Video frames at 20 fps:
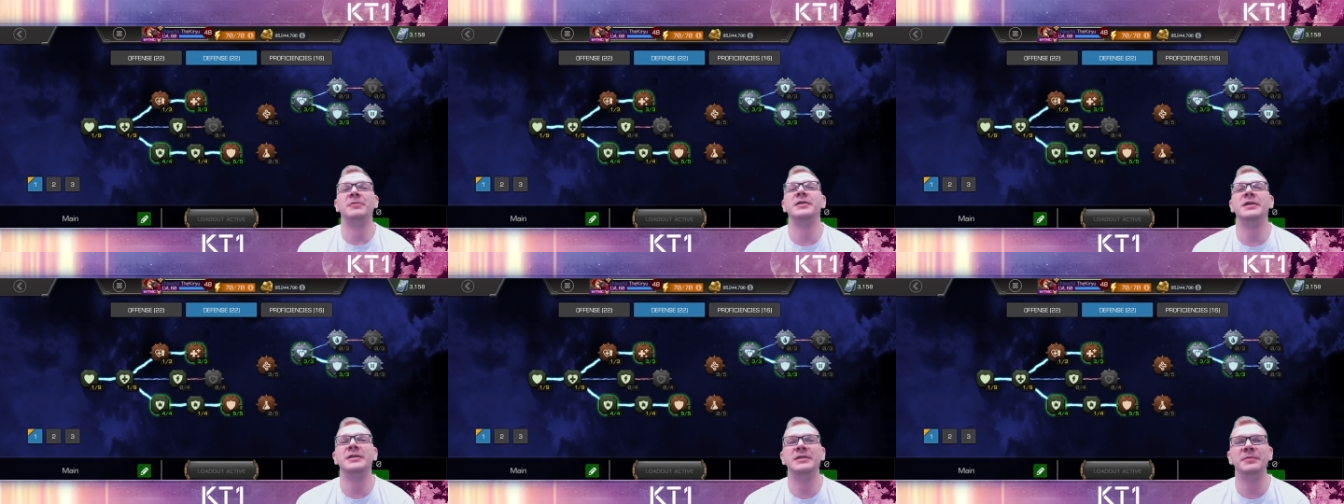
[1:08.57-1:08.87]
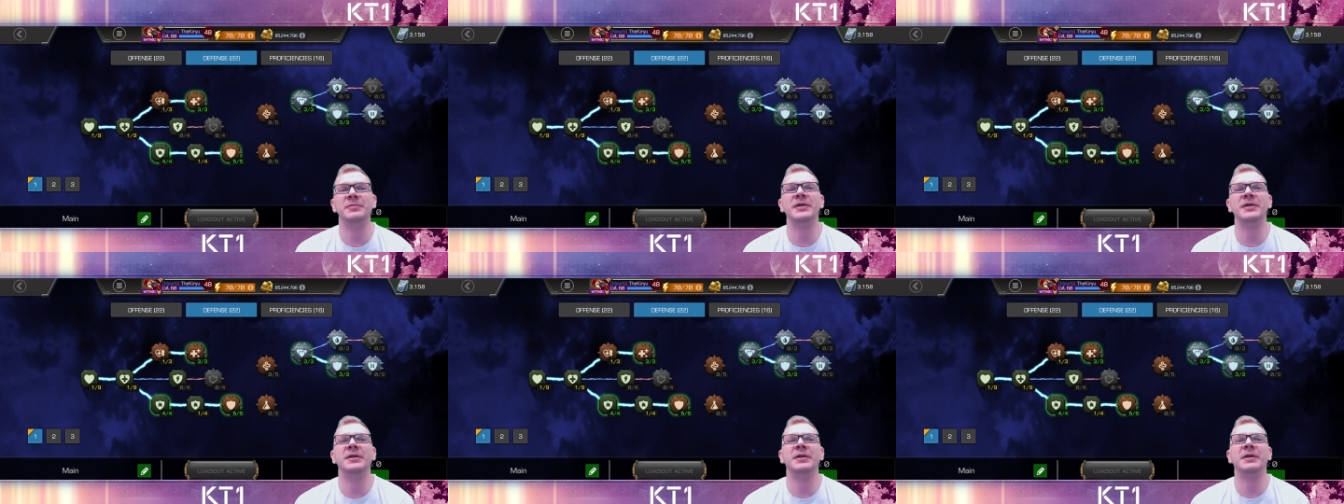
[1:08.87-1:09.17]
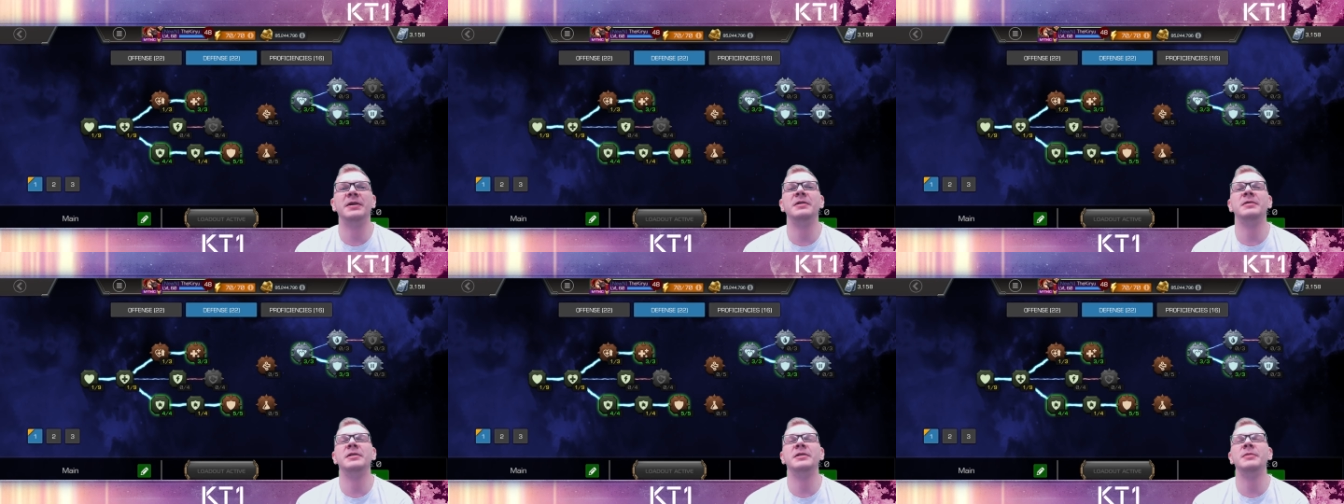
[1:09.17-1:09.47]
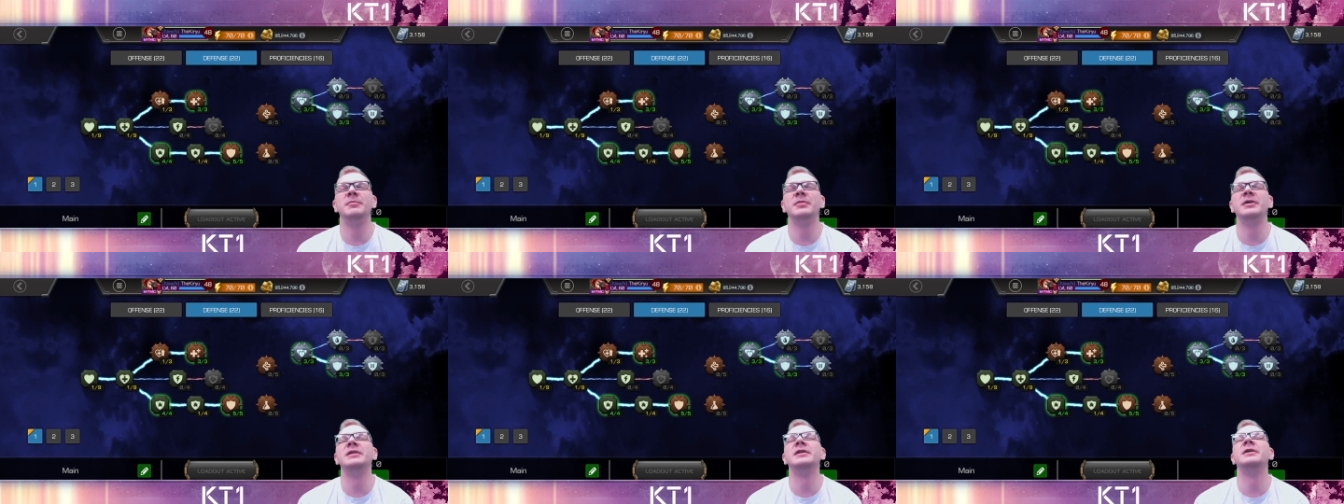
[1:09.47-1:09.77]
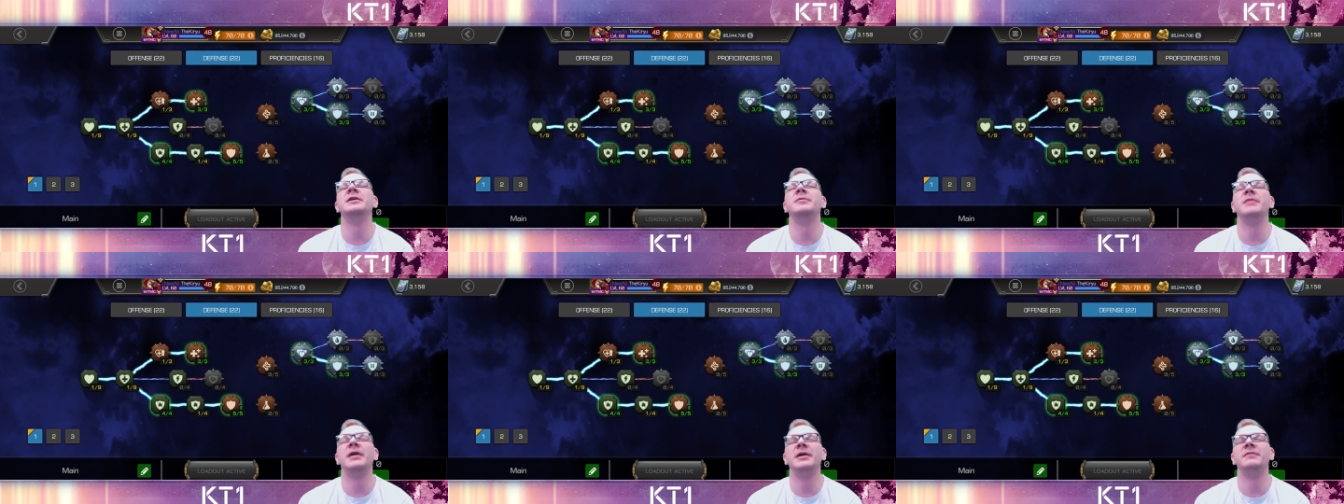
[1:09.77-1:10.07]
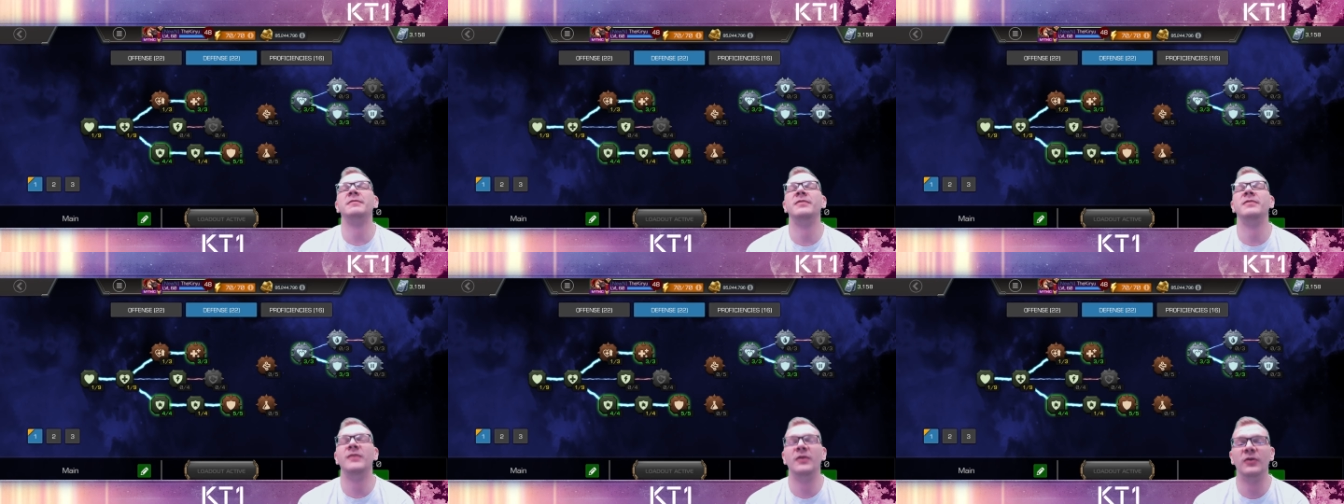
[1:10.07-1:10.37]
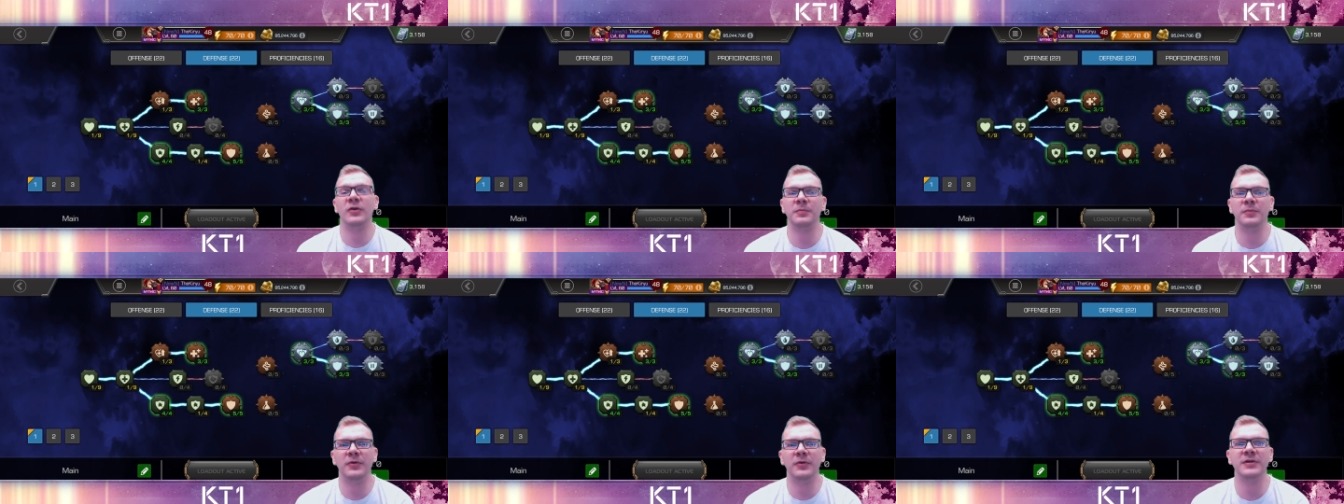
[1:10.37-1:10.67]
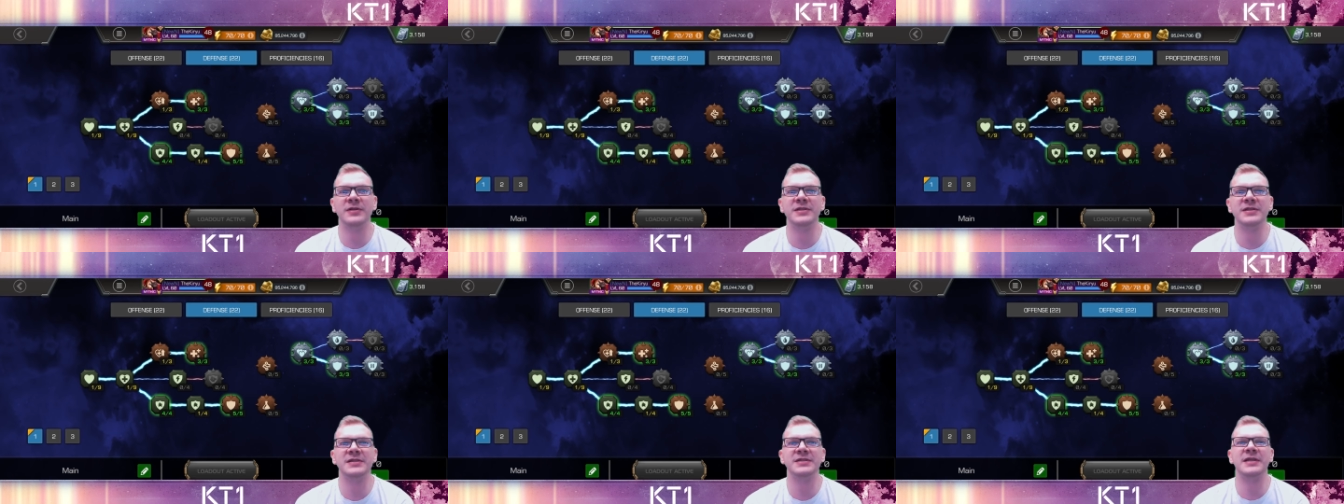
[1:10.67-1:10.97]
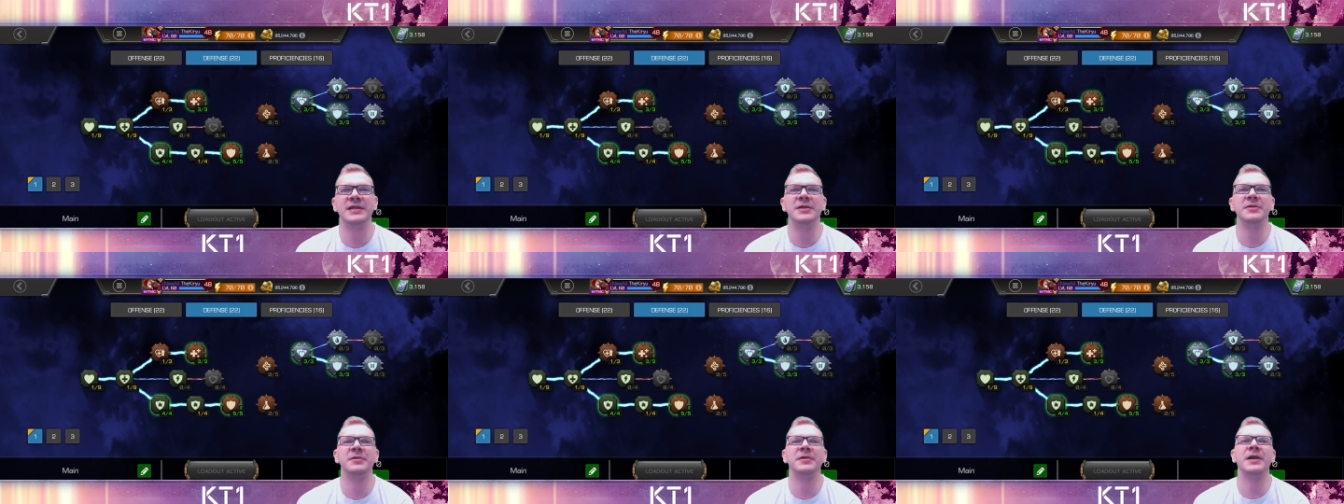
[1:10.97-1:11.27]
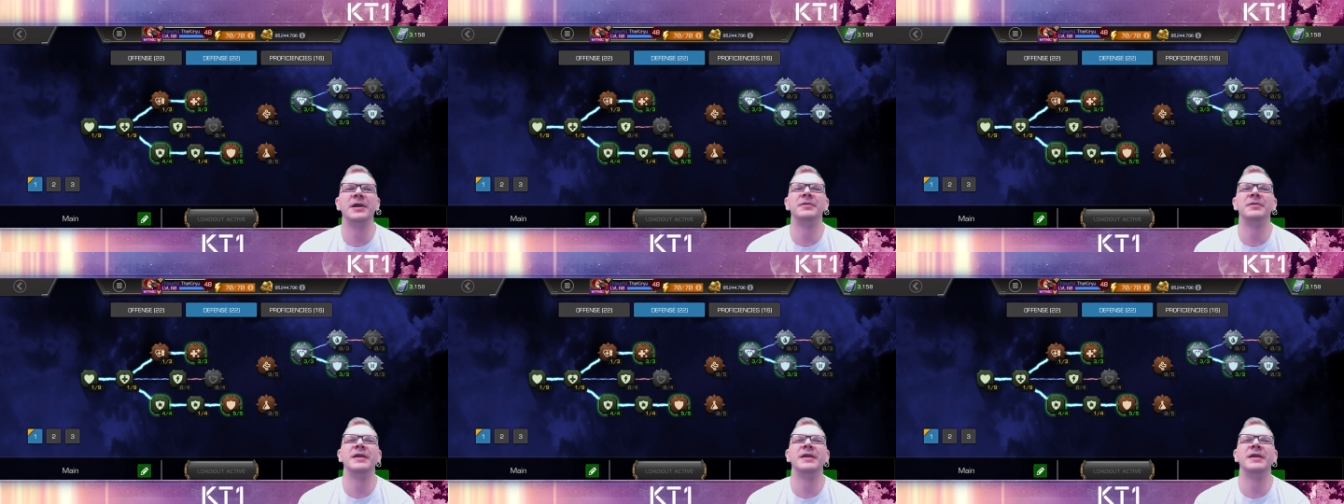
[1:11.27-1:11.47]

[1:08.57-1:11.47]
I typically typically run four points in stand your ground.